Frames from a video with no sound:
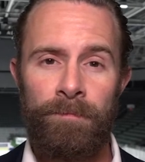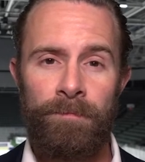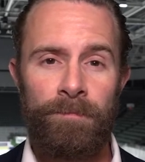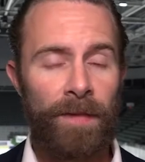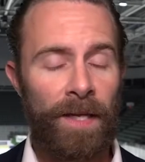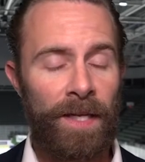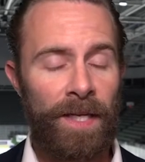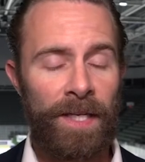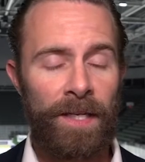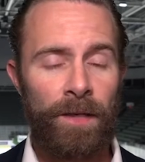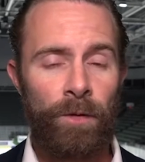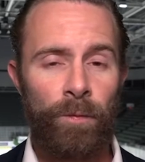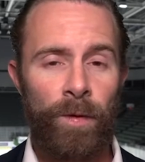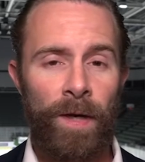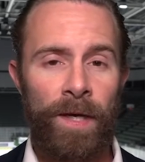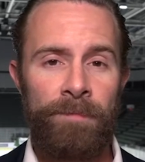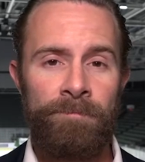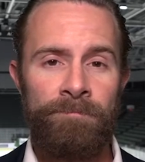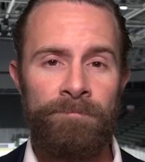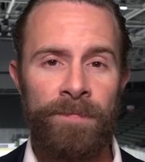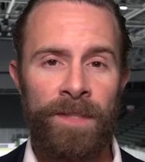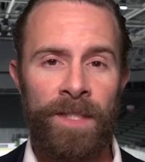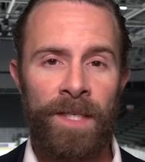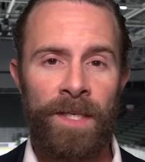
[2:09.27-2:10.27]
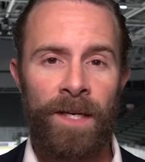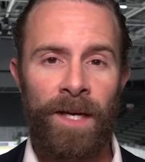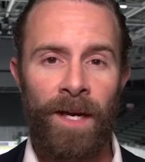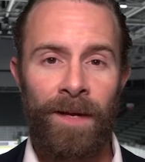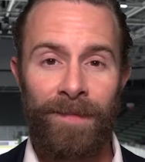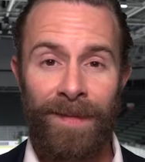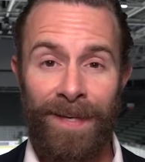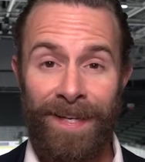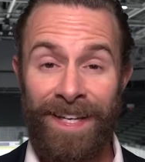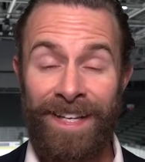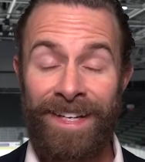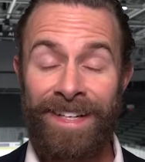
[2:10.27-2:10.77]
They need a win, and
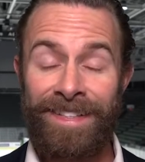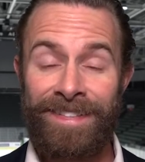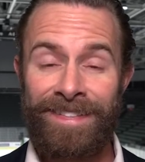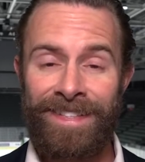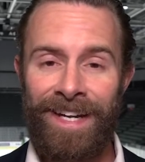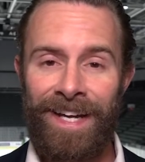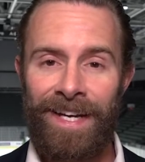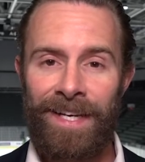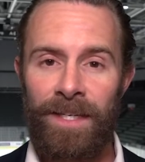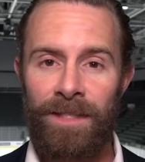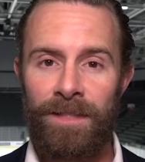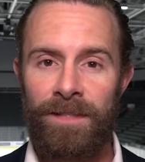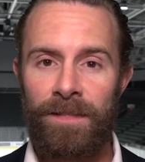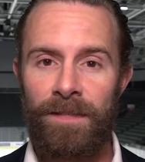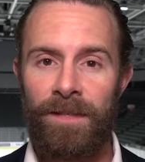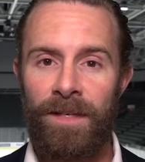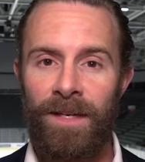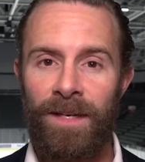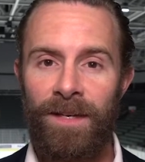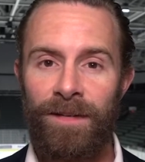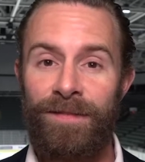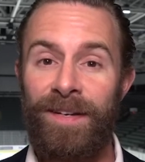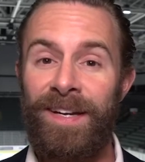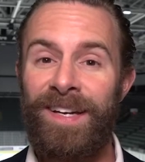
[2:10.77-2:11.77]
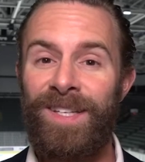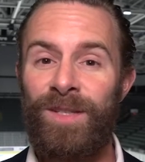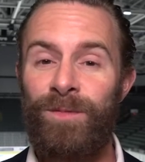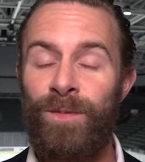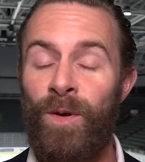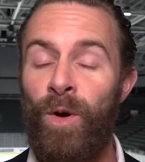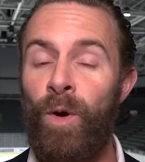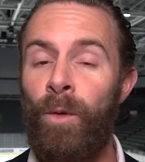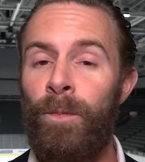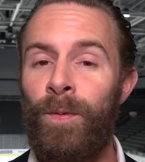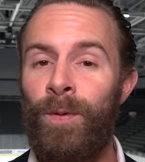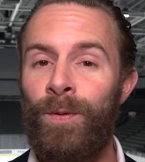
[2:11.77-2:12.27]
they need it tonight. Fans, we
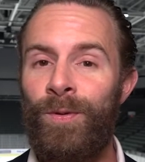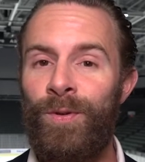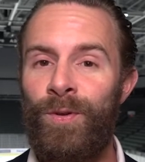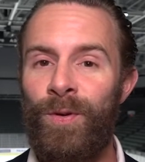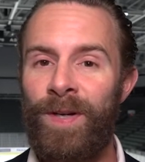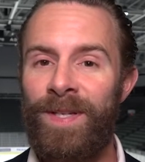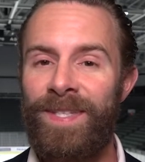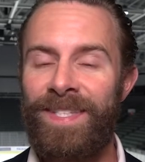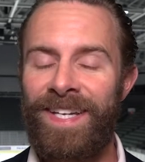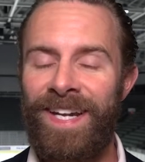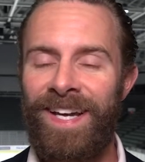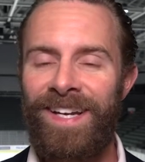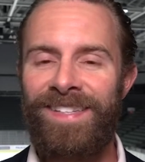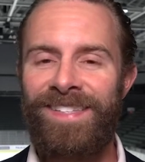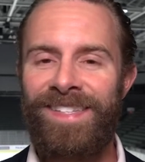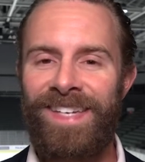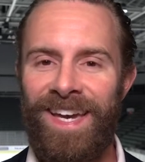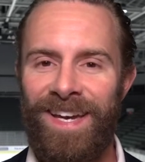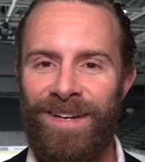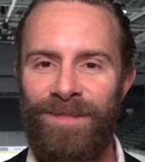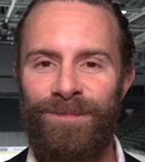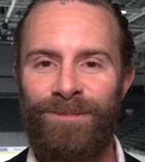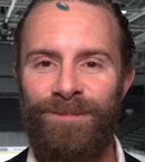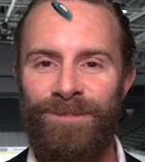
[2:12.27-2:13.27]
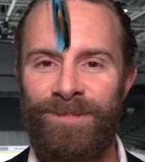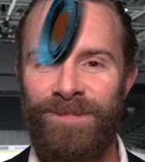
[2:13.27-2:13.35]
hope you enjoy tonight's game.